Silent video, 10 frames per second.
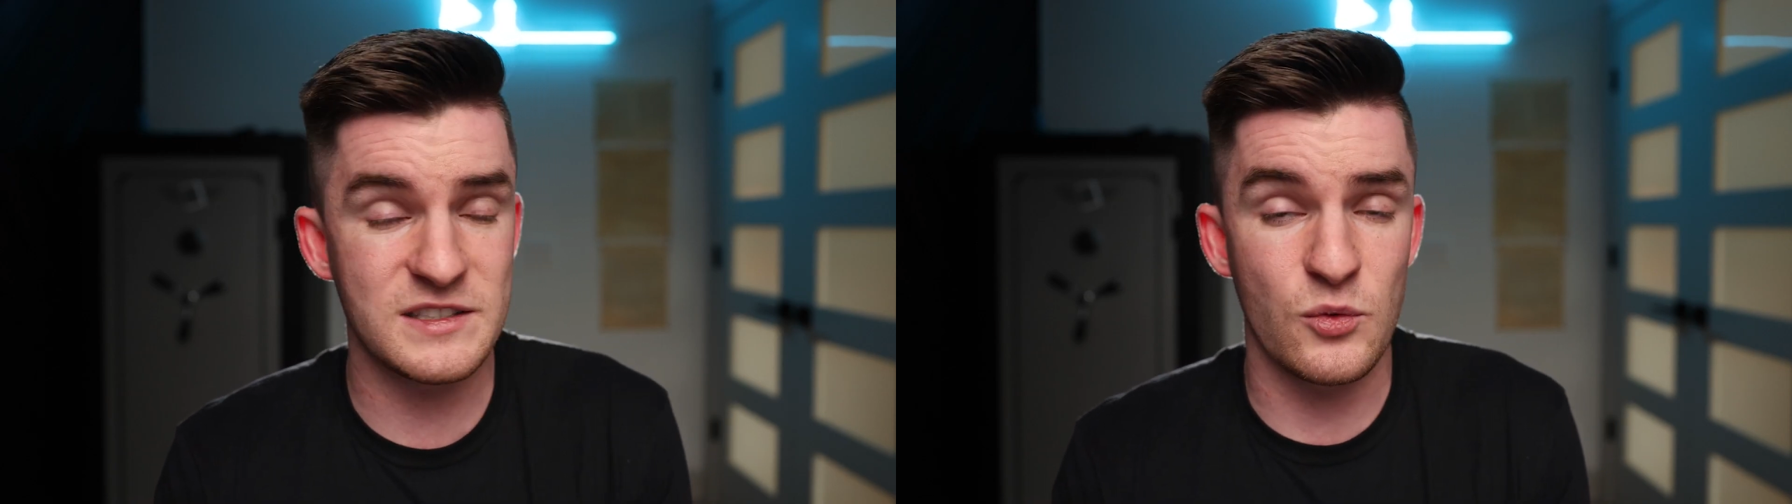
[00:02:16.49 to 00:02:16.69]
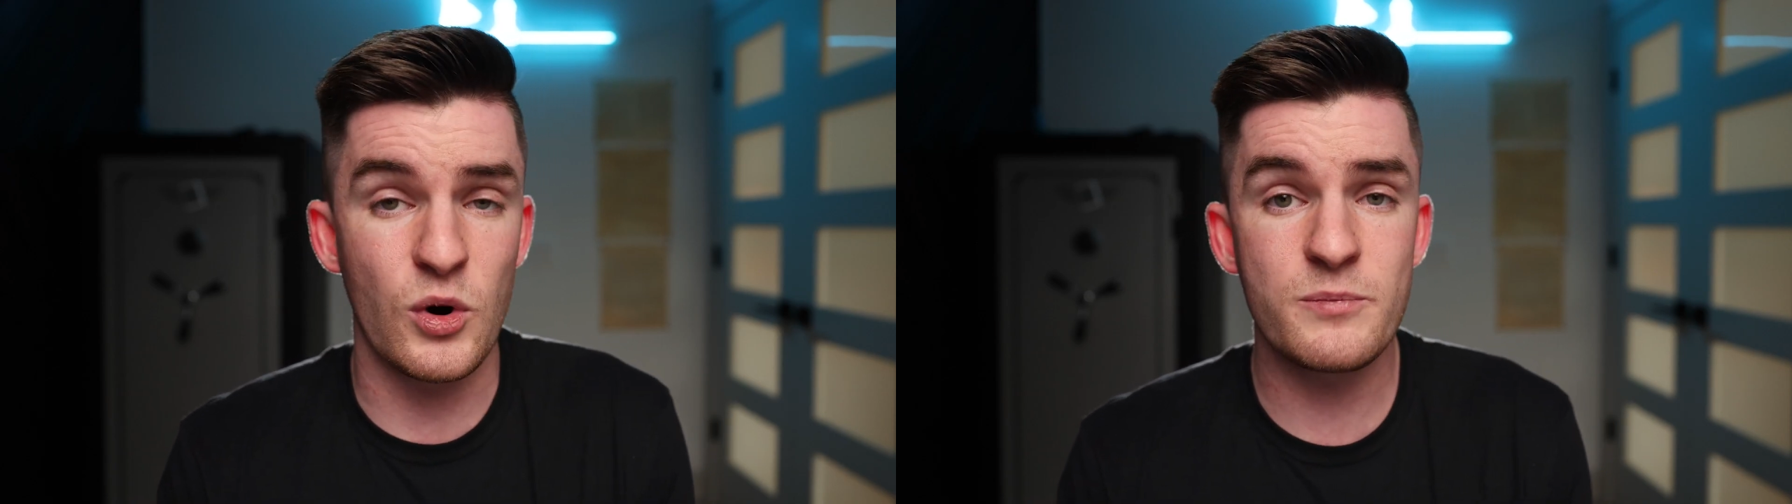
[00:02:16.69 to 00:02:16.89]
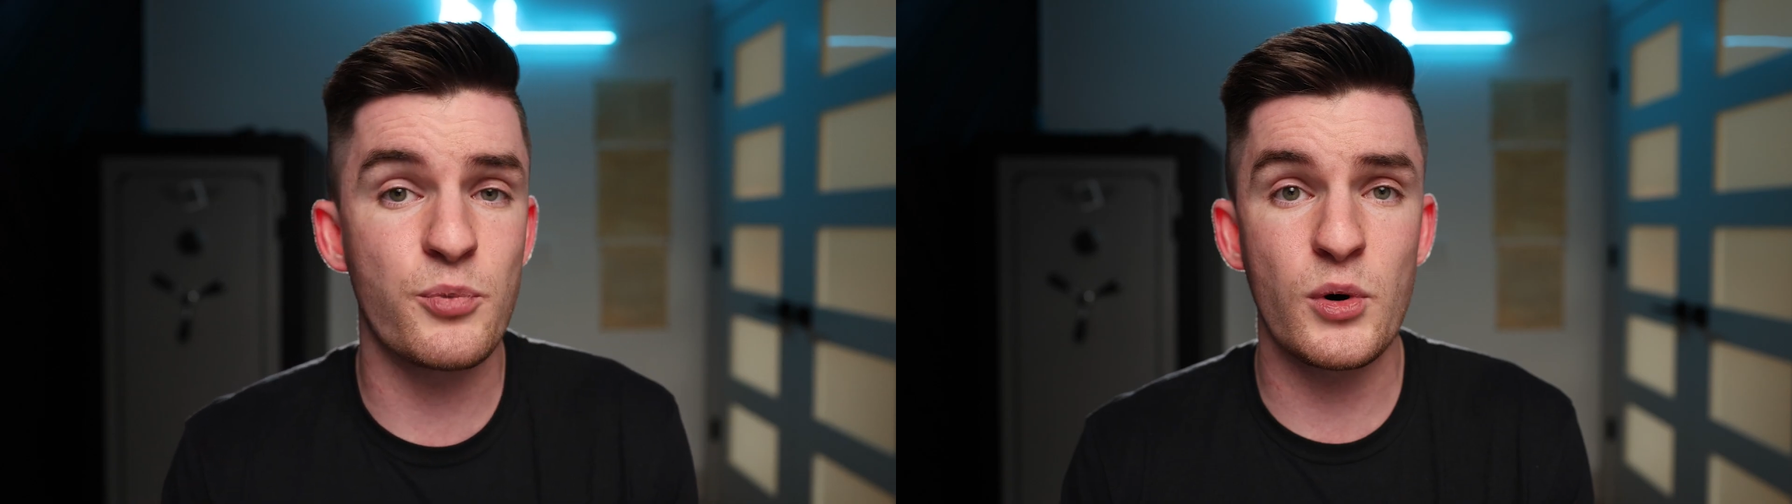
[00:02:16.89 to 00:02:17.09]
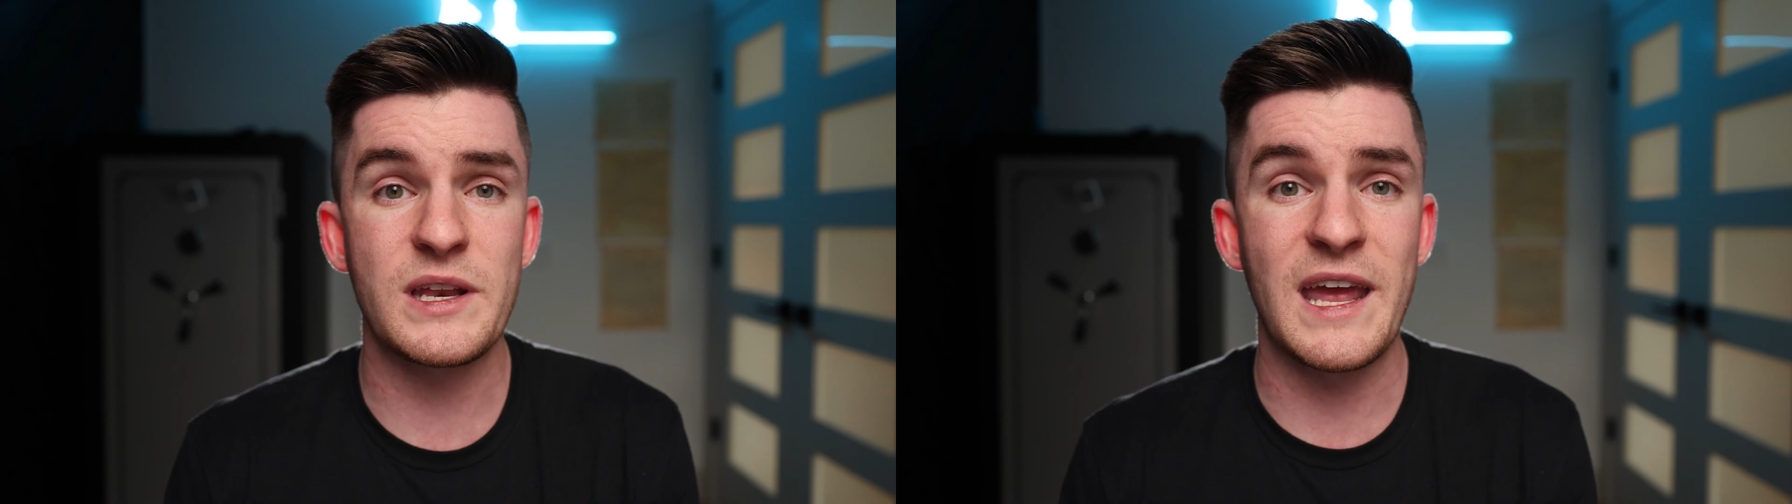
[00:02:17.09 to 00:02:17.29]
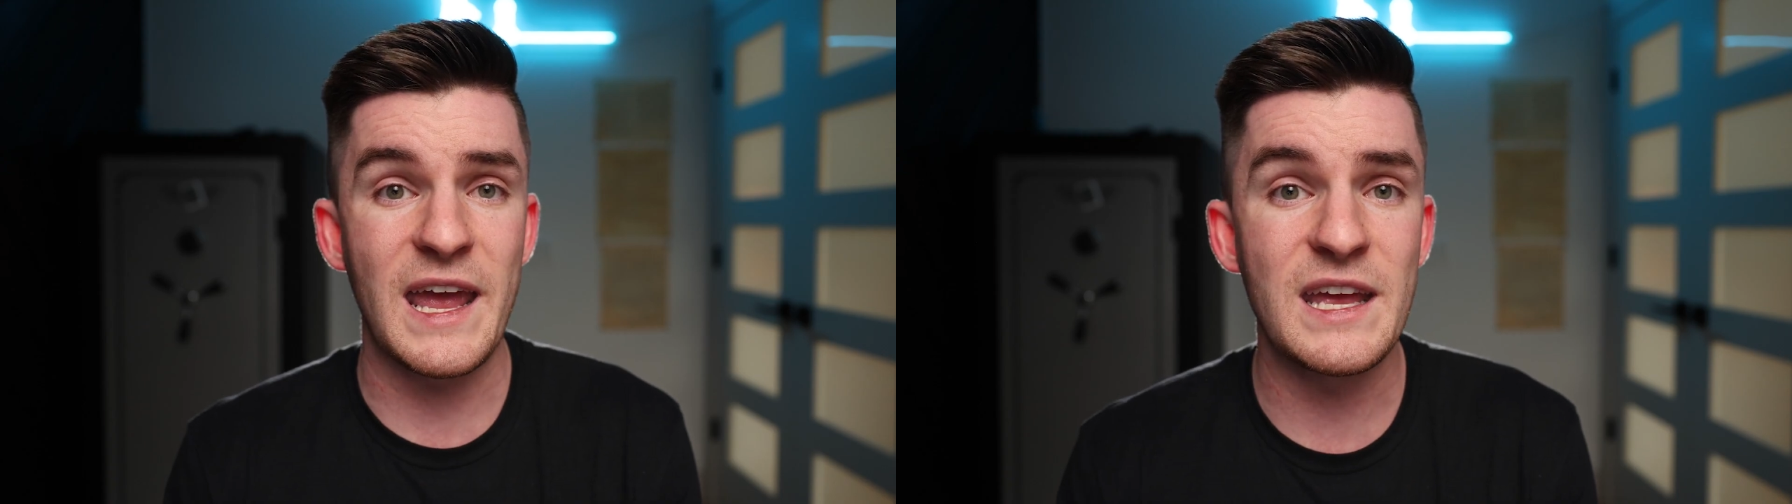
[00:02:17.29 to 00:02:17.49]
it's a
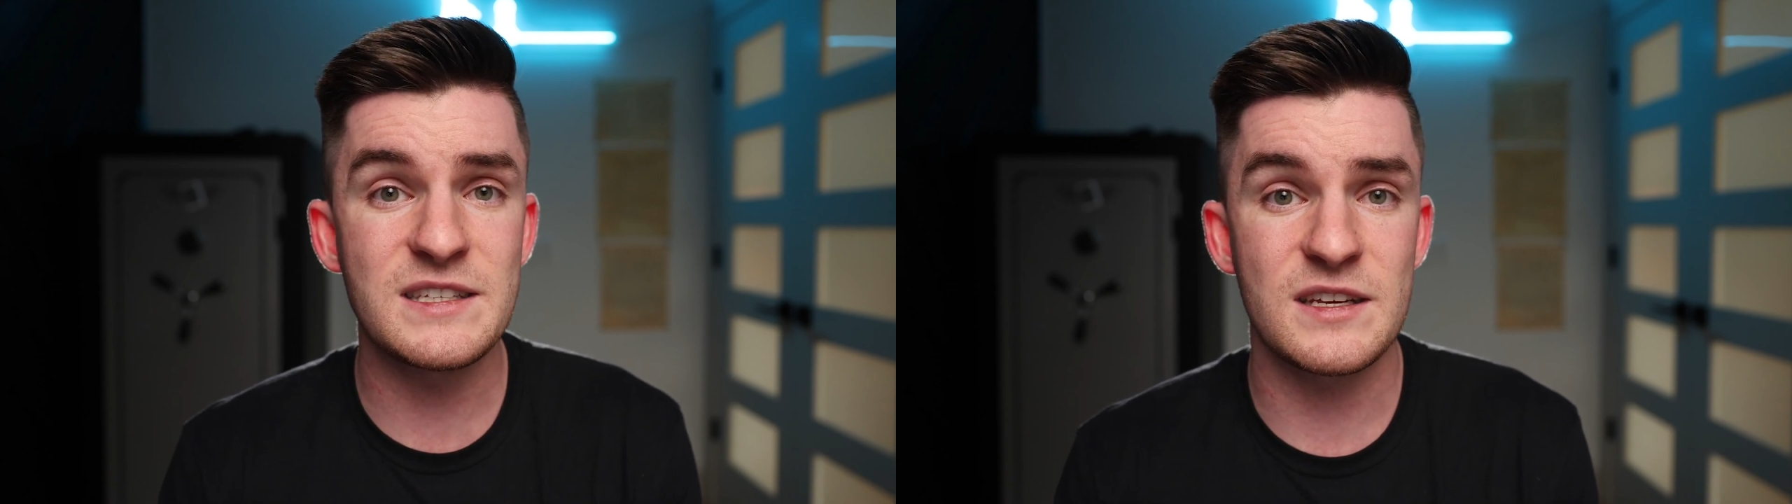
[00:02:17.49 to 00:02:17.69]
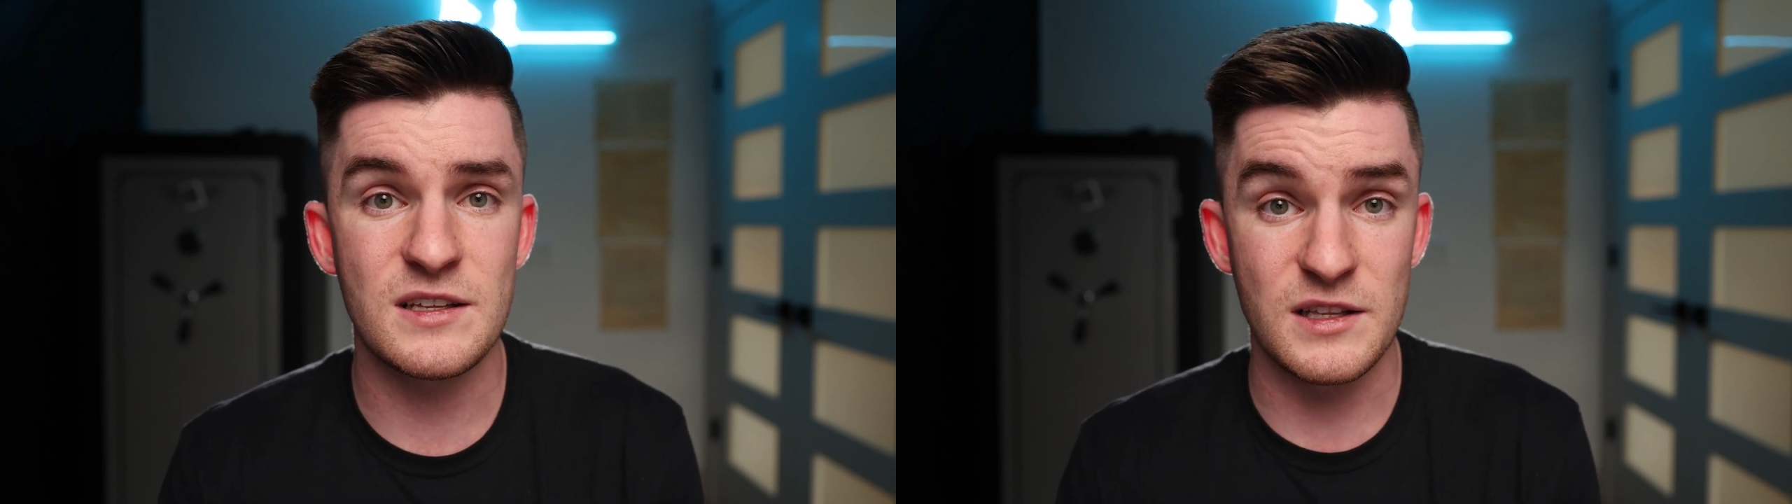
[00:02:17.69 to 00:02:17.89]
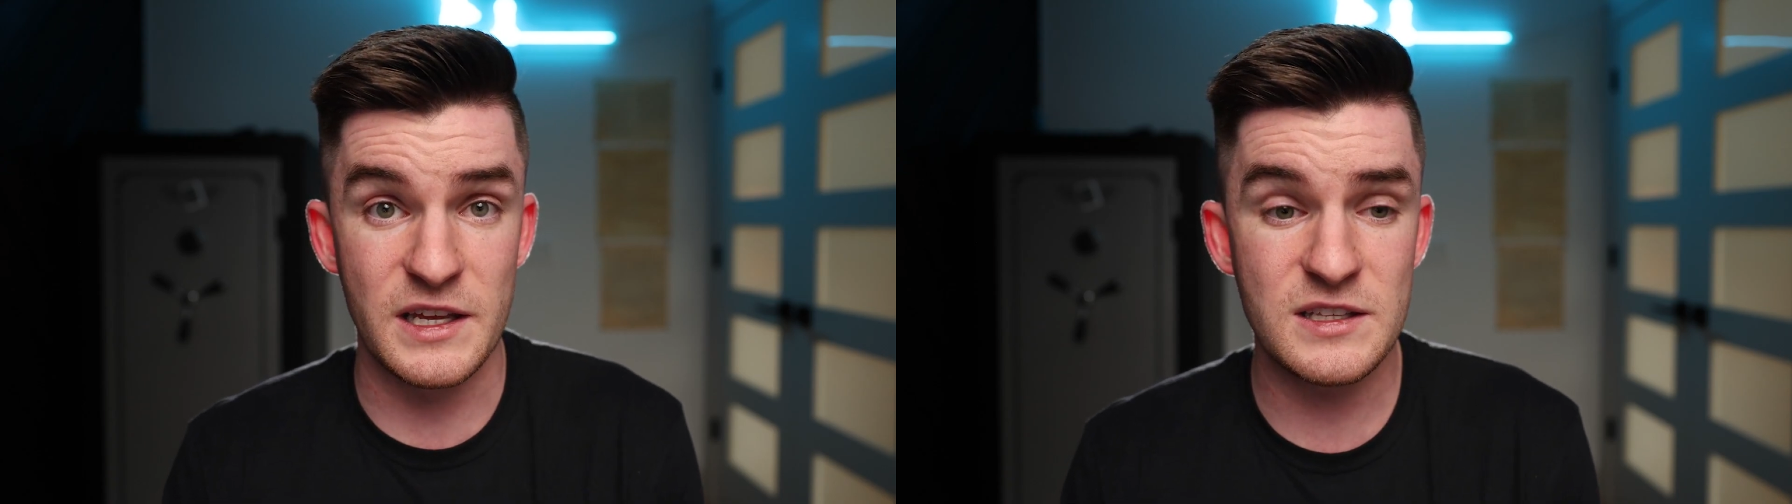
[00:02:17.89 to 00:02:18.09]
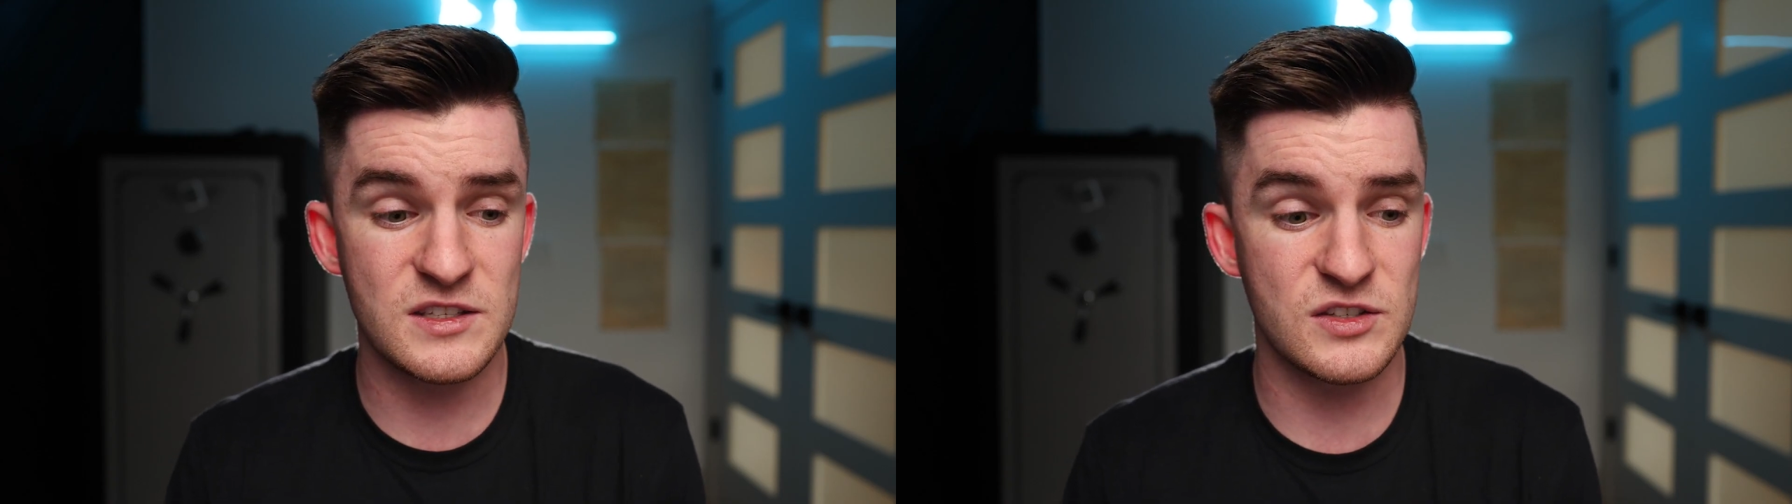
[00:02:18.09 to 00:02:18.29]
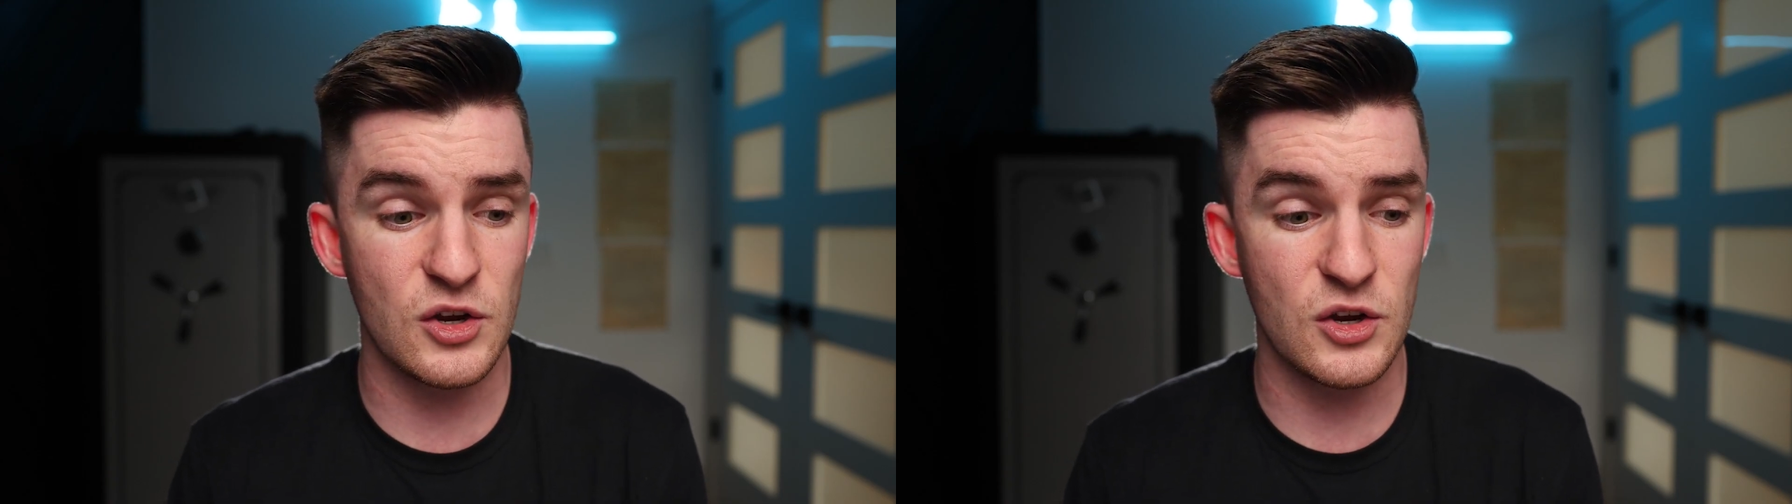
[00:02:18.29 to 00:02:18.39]
1.8 lens,